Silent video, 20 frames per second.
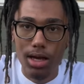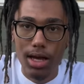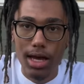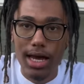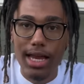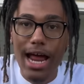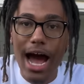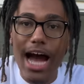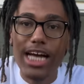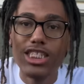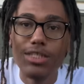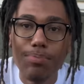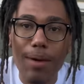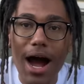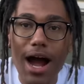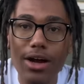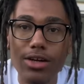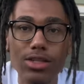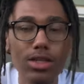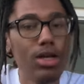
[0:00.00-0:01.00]
And I
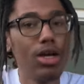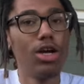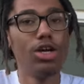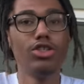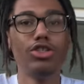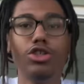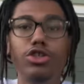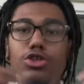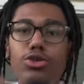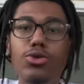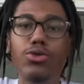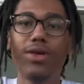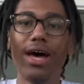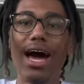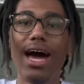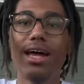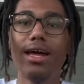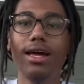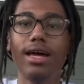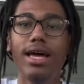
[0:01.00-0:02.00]
aspire to do
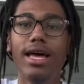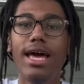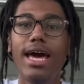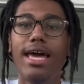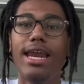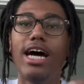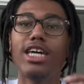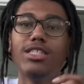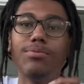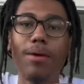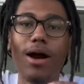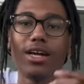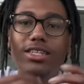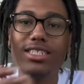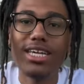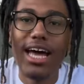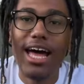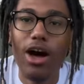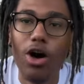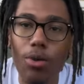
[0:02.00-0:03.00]
that. And I aspire
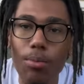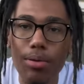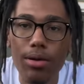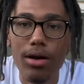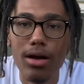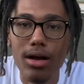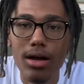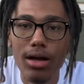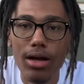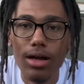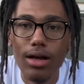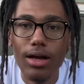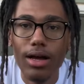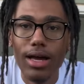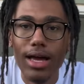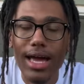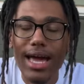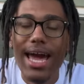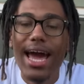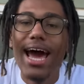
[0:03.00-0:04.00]
to help.
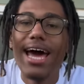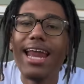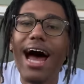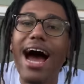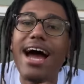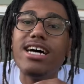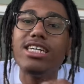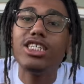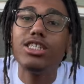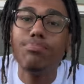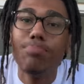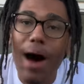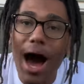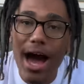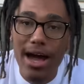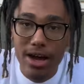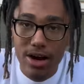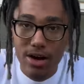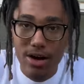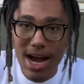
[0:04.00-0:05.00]
And I
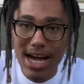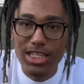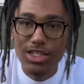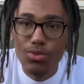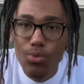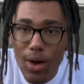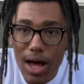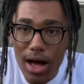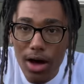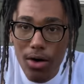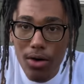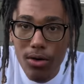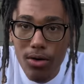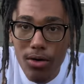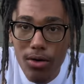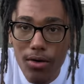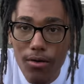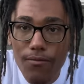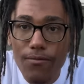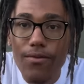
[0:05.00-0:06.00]
aspire as well
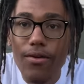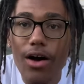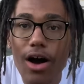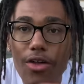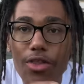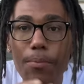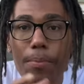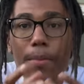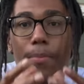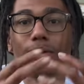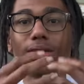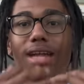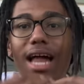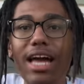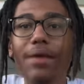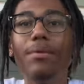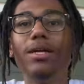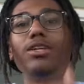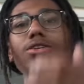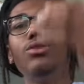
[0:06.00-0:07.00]
for other people
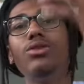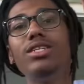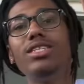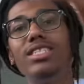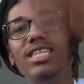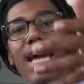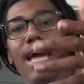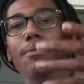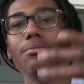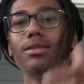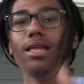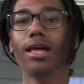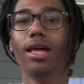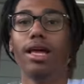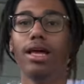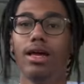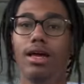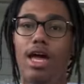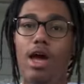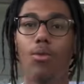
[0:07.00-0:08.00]
like me to do the same
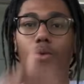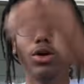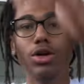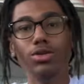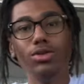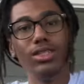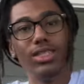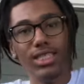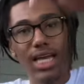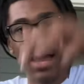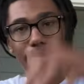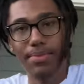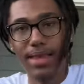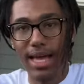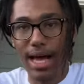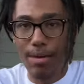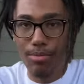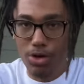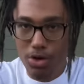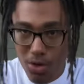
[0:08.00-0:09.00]
thing. And want to do the same
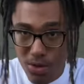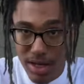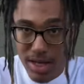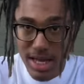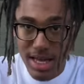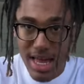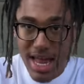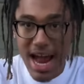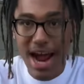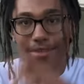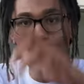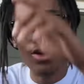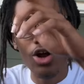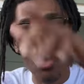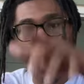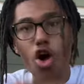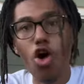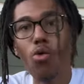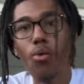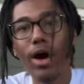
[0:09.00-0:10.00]
thing I'm doing. In
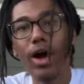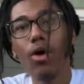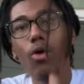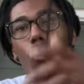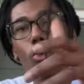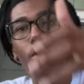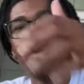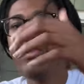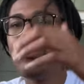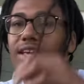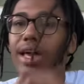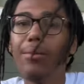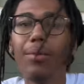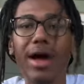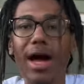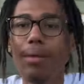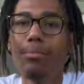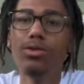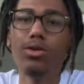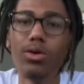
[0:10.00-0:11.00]
their own way or in the same
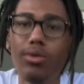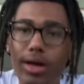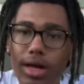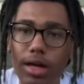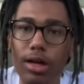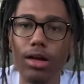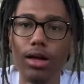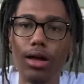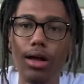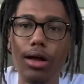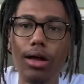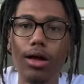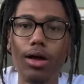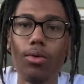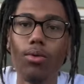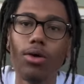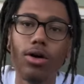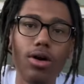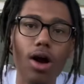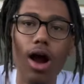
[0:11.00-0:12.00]
way I'm doing.
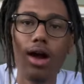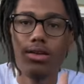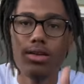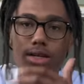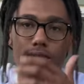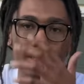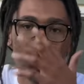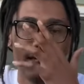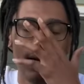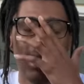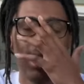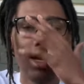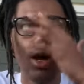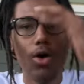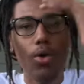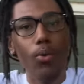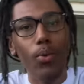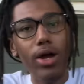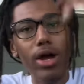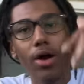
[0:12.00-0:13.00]
Regardless,
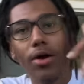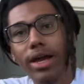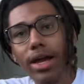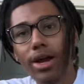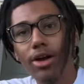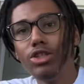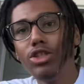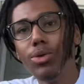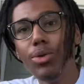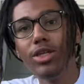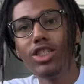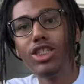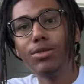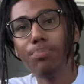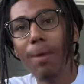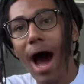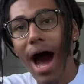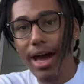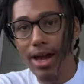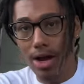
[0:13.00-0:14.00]
we are here to
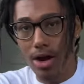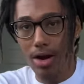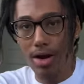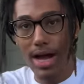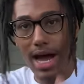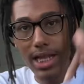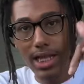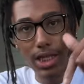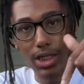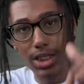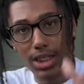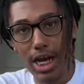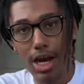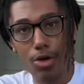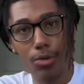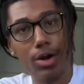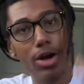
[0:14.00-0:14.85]
inspire at this channel.